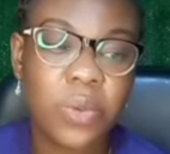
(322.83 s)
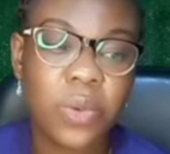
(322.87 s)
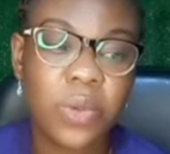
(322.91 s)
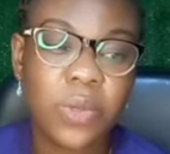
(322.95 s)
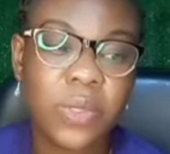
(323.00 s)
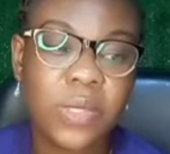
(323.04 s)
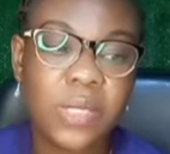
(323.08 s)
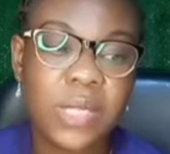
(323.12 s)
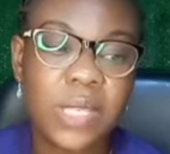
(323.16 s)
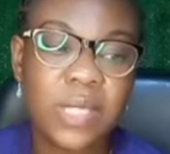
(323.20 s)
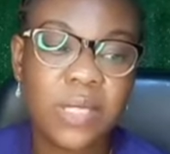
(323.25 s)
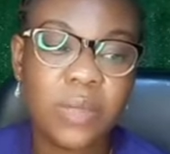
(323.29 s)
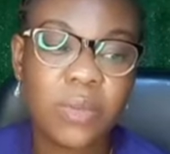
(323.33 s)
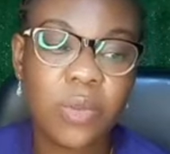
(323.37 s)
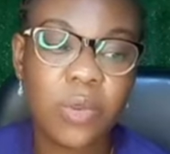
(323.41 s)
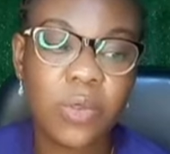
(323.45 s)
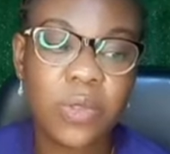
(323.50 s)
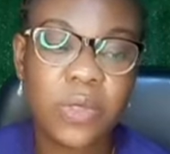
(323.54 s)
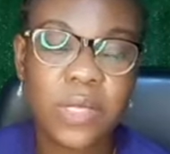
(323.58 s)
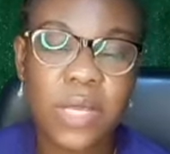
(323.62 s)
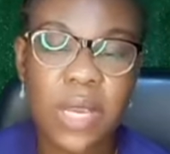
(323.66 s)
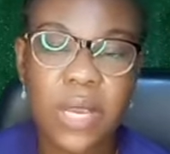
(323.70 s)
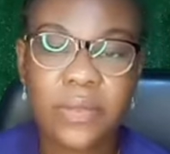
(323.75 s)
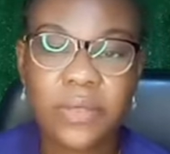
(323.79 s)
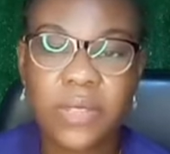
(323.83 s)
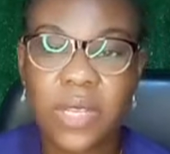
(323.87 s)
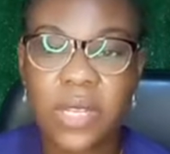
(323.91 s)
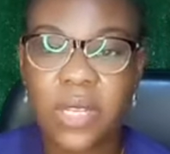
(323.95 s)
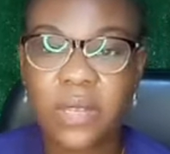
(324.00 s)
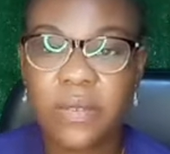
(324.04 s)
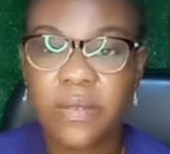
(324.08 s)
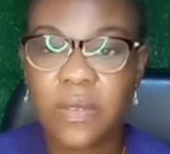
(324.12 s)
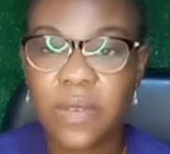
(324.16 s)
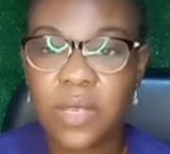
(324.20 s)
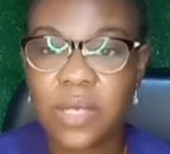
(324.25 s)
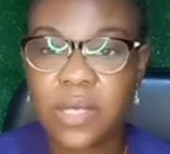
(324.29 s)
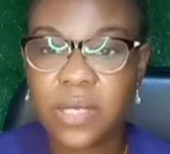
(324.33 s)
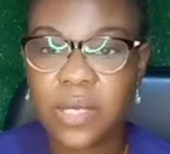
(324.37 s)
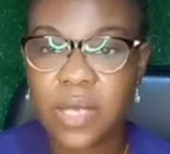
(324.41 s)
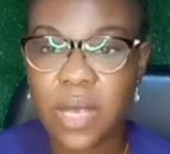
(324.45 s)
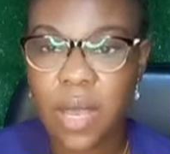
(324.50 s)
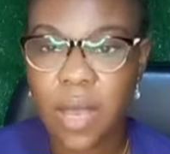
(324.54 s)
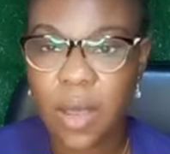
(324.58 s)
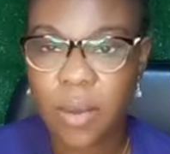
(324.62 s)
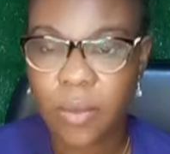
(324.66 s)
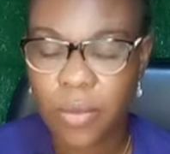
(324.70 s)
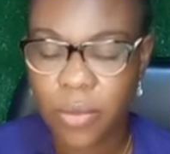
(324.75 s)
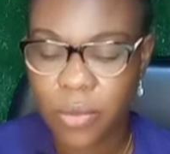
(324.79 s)
6 months after the event
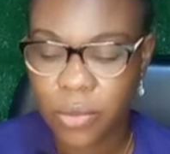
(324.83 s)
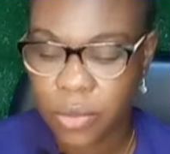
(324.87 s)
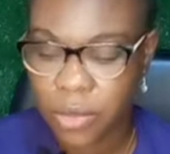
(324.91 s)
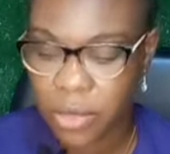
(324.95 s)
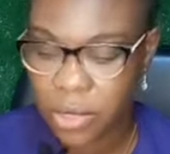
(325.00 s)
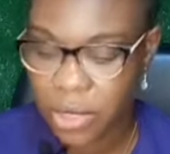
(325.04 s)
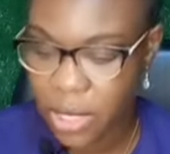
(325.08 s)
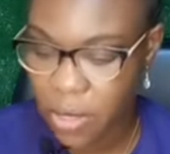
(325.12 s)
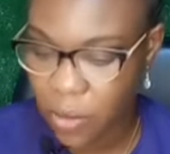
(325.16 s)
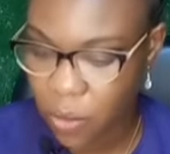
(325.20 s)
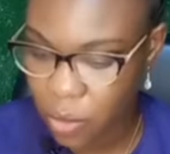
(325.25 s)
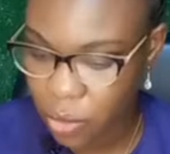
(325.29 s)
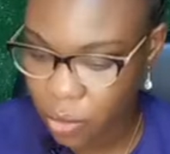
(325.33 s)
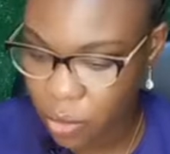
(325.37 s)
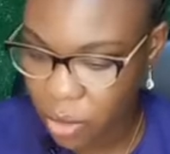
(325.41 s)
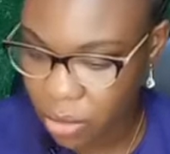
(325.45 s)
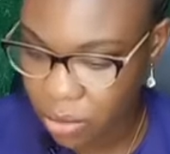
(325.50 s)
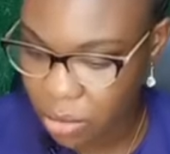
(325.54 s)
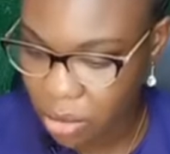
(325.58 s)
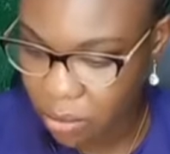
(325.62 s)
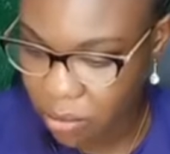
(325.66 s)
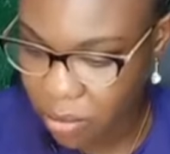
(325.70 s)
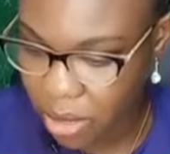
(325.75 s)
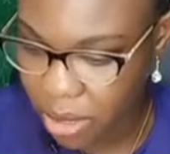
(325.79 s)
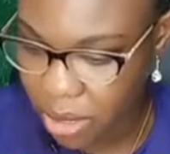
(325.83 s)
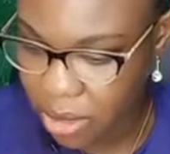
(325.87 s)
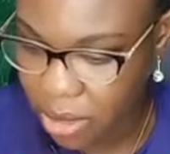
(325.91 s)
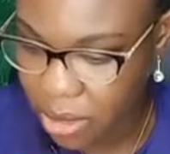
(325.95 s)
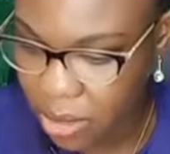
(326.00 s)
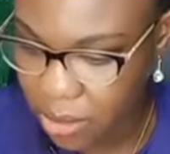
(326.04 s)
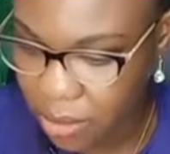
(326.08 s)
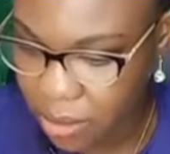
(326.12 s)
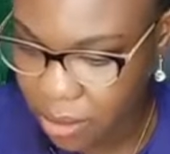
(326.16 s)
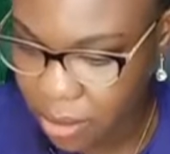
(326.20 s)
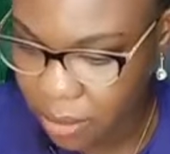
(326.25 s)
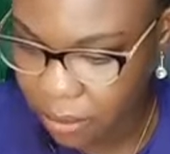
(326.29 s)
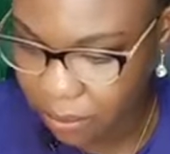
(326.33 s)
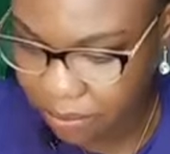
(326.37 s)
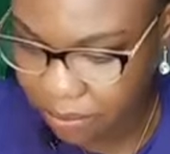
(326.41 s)
happened. Now, what do I mean by this?